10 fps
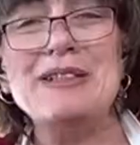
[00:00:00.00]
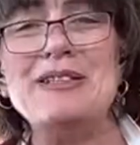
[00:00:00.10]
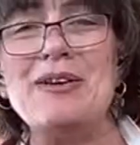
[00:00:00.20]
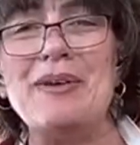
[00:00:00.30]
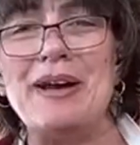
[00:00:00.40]

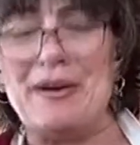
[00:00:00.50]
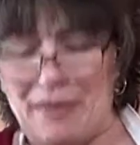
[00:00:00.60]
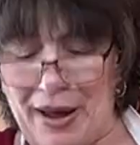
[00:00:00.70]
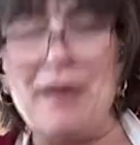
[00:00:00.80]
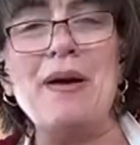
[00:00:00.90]
So
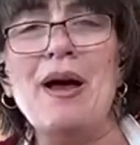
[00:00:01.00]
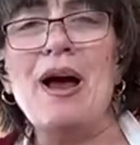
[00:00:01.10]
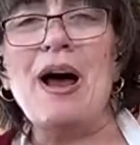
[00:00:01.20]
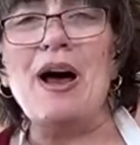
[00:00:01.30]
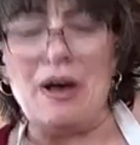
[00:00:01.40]
anyway,
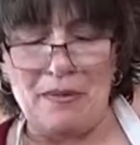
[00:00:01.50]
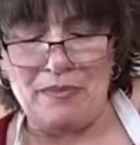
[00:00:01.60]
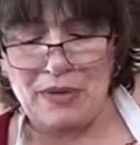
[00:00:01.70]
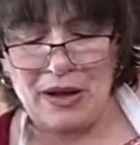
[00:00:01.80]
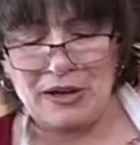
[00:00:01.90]

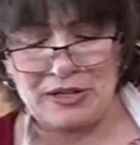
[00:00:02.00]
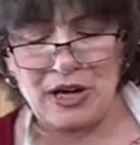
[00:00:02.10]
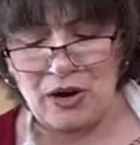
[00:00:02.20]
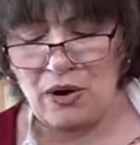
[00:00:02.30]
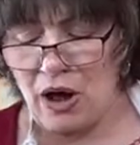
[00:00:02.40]

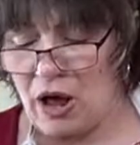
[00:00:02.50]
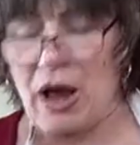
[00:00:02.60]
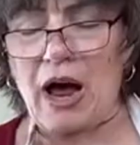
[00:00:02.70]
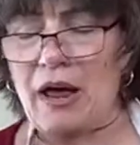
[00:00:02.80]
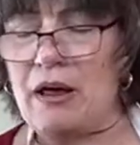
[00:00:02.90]
so
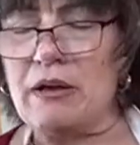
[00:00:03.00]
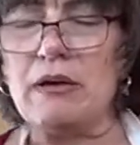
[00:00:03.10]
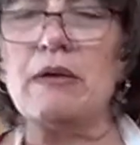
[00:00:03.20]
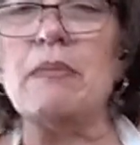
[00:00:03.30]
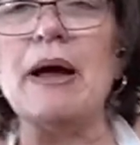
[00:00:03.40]

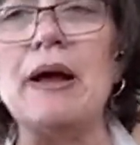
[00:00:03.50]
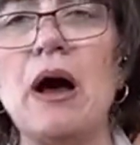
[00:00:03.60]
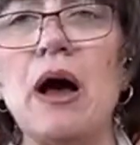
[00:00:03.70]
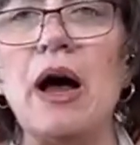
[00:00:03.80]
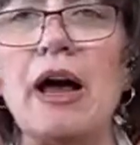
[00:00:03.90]

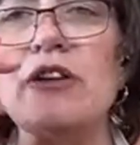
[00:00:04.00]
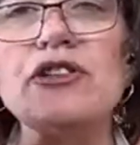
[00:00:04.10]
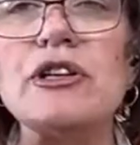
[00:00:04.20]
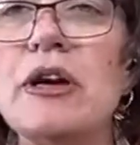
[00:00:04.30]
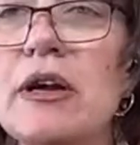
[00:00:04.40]

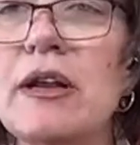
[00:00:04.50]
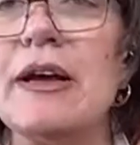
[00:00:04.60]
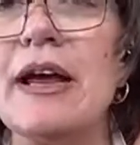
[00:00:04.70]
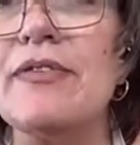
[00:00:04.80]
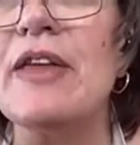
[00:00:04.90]
gosh,
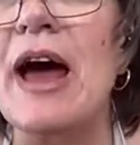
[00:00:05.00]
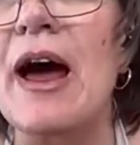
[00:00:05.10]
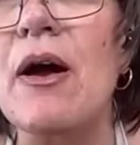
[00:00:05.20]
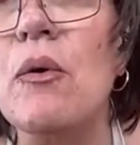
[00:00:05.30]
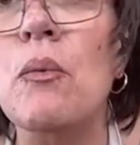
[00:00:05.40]
look at
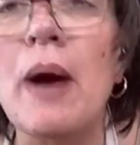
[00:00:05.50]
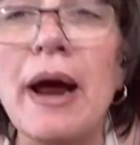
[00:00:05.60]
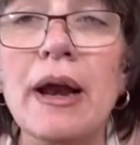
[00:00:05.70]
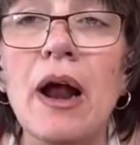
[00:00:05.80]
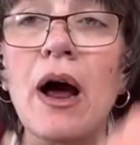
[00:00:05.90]
that,
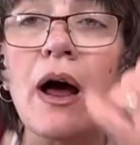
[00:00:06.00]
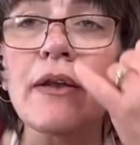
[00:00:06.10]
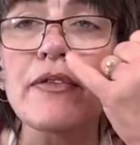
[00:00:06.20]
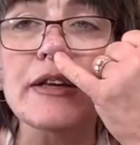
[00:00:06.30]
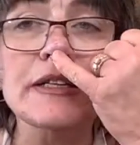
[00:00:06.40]
right
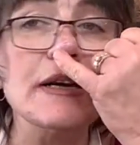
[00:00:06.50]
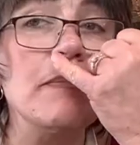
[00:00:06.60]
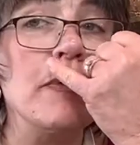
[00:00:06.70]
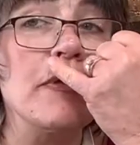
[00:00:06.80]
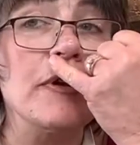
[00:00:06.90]
on the tip
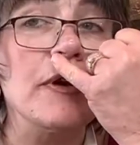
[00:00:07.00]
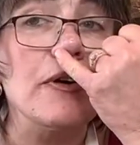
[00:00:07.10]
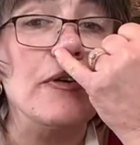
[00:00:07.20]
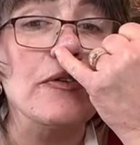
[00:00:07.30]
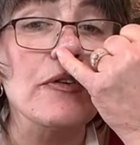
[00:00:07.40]
of the
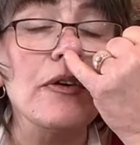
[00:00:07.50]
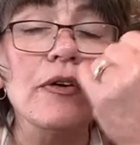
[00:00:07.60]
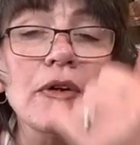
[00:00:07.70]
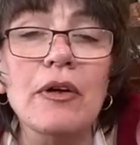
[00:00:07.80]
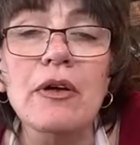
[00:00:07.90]
nose.
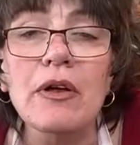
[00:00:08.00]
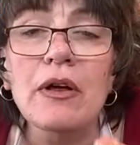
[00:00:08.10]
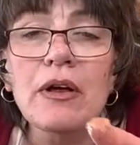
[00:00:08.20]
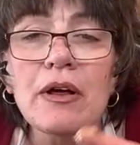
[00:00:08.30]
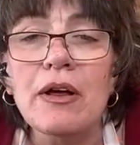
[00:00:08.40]

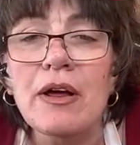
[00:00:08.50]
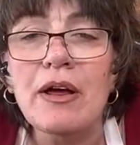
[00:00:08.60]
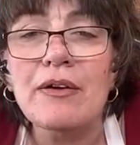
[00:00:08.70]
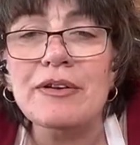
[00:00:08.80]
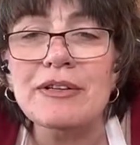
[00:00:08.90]

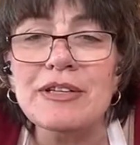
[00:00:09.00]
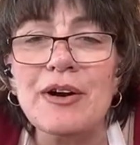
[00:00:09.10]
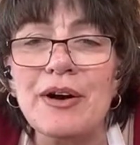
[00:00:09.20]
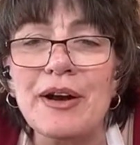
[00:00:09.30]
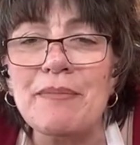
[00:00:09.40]

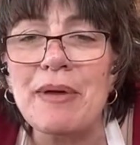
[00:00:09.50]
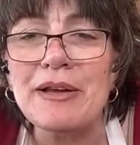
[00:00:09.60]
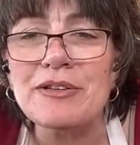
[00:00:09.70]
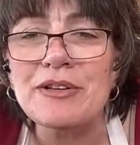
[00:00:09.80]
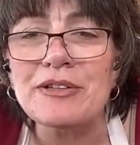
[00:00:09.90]
Sorry,
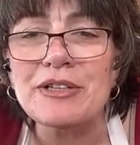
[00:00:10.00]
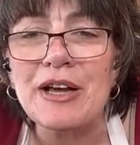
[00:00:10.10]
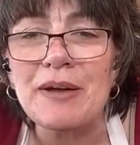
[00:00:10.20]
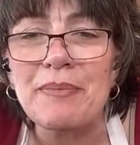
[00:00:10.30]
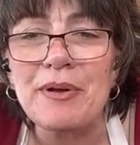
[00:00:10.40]
meant to
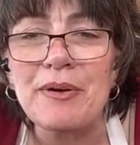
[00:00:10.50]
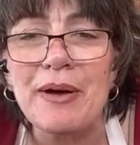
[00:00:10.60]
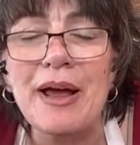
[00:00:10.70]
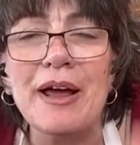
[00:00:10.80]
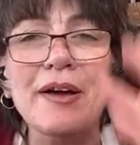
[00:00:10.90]
type you
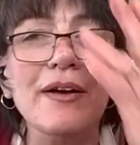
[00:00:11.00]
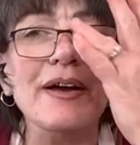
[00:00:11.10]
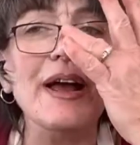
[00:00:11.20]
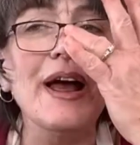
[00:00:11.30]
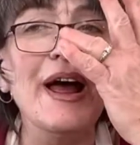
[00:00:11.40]
ain't
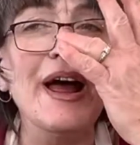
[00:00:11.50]
cooking.